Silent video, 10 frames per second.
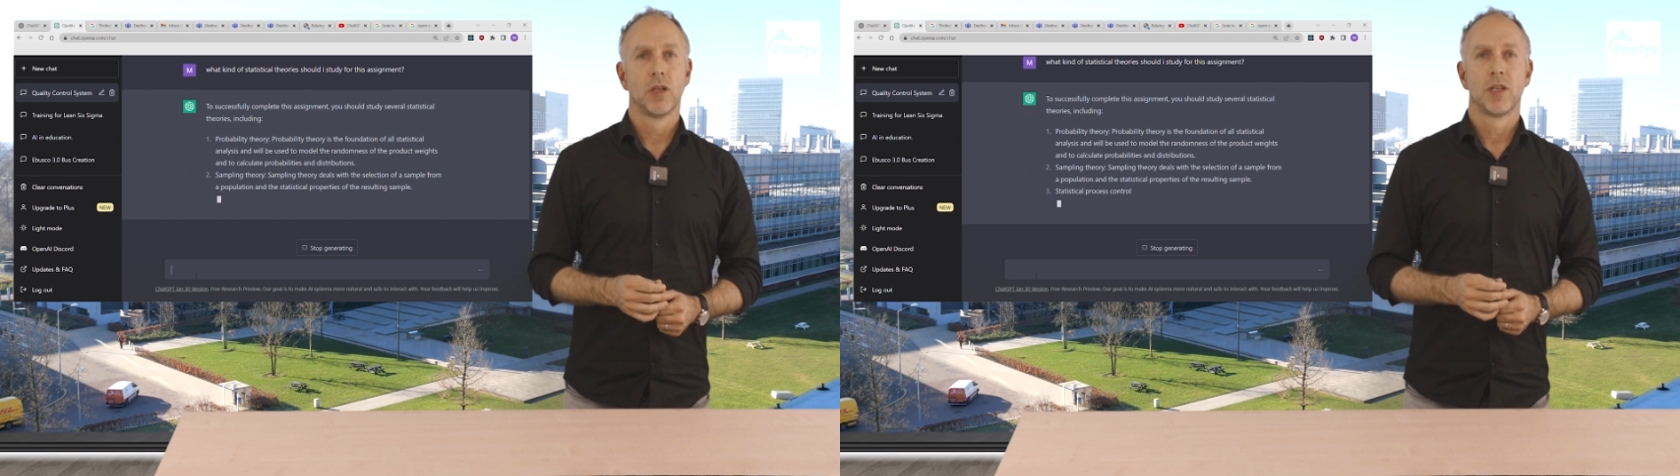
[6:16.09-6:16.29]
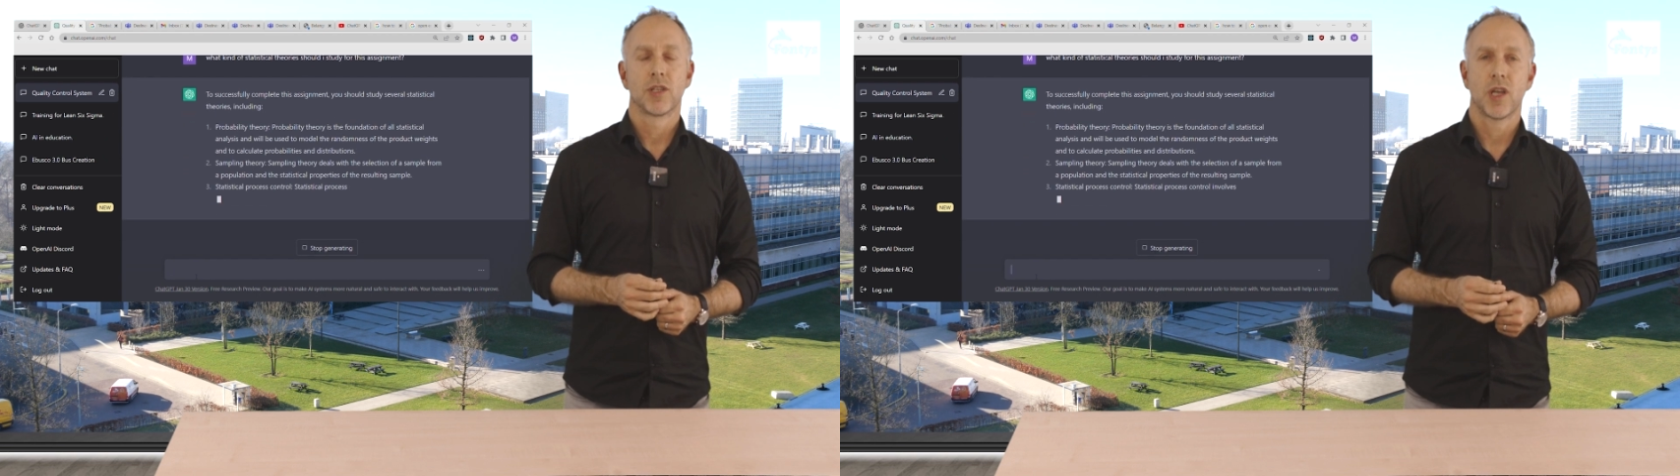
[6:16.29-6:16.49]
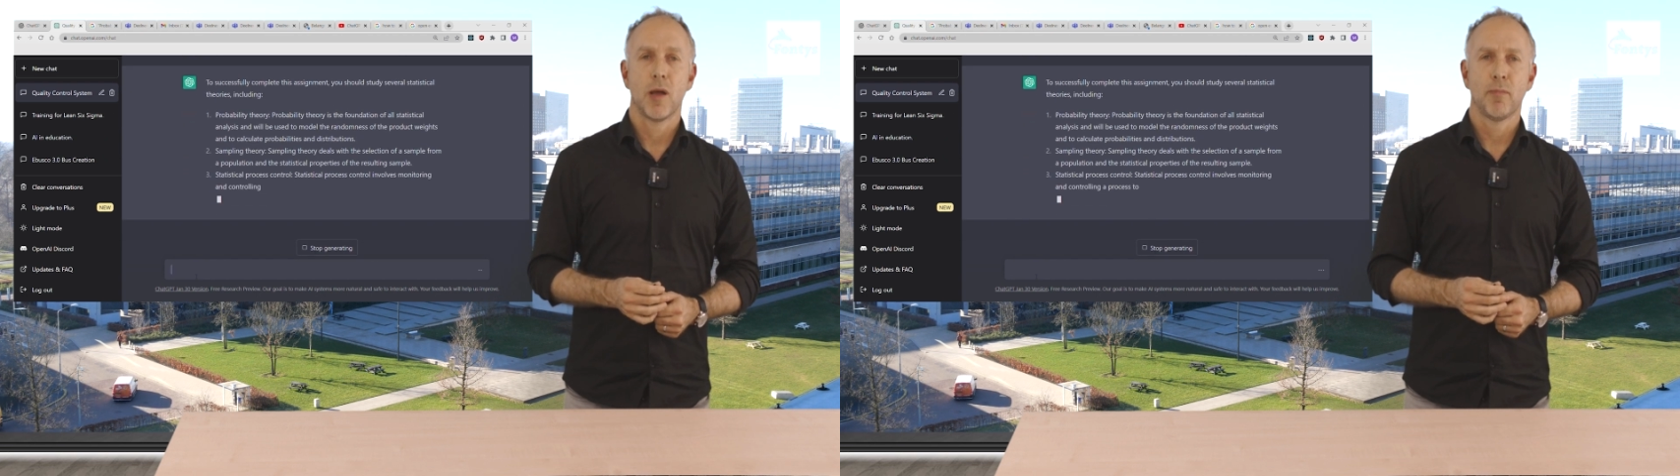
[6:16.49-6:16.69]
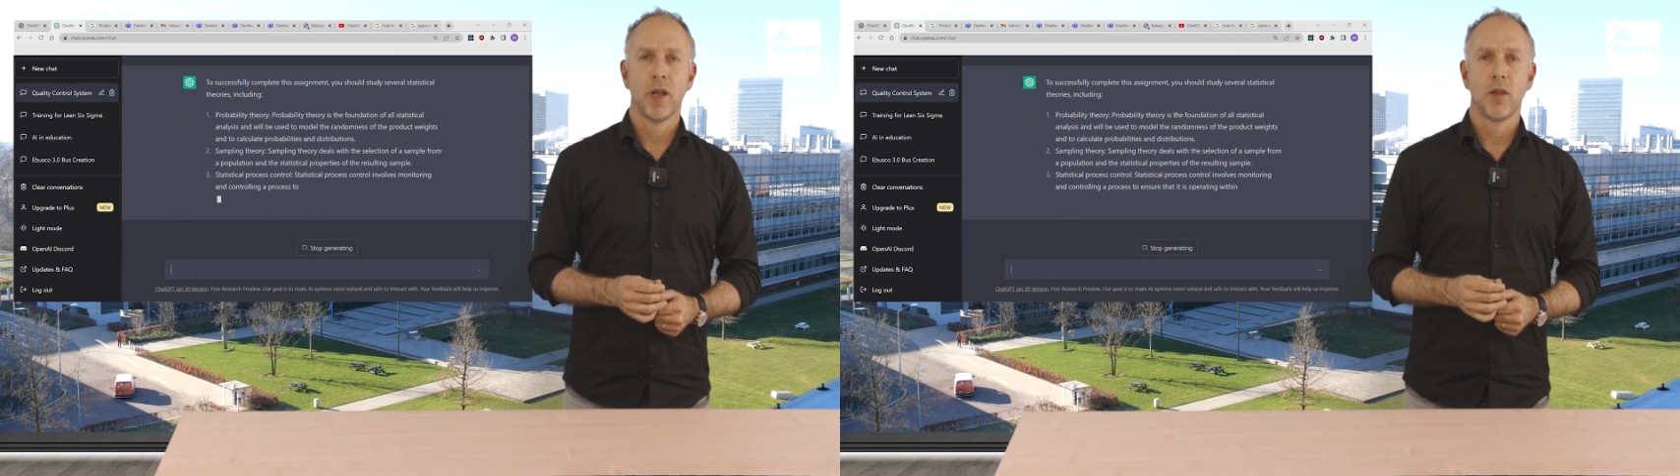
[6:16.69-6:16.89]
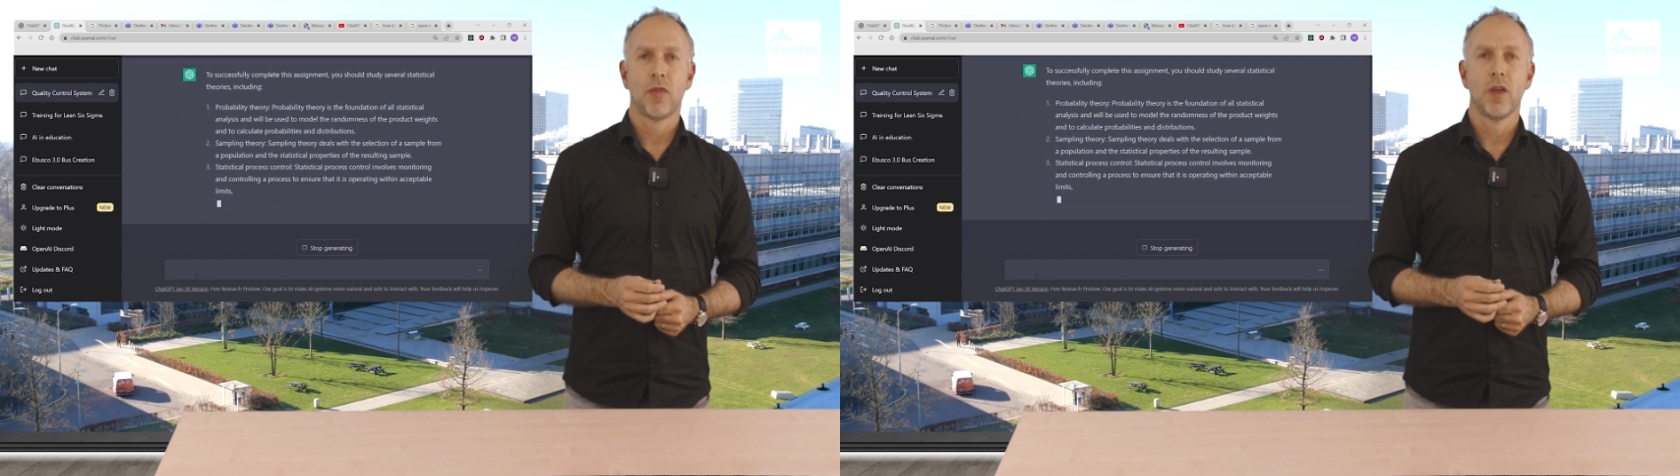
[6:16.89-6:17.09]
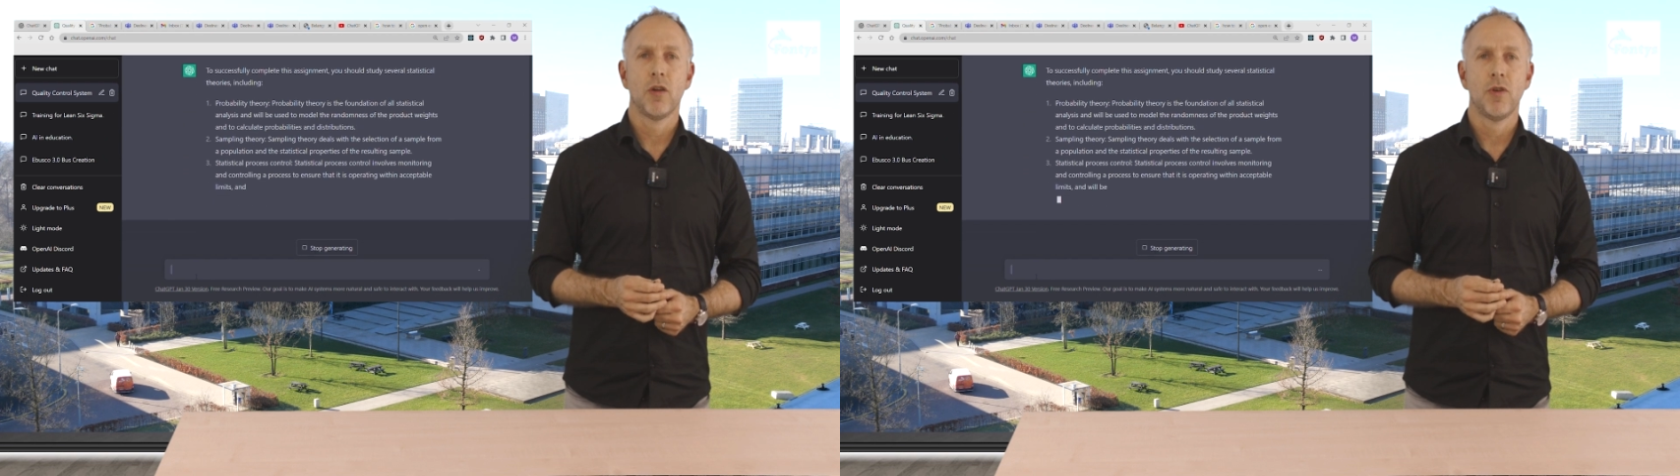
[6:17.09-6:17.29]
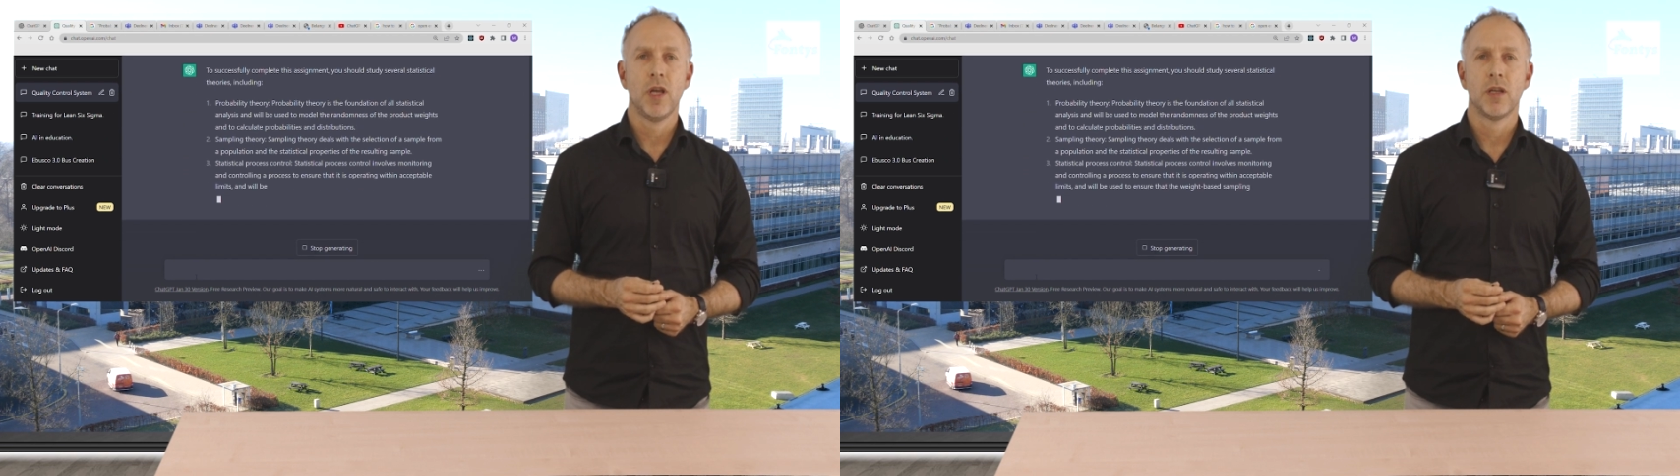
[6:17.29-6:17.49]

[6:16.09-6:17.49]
sampling theory,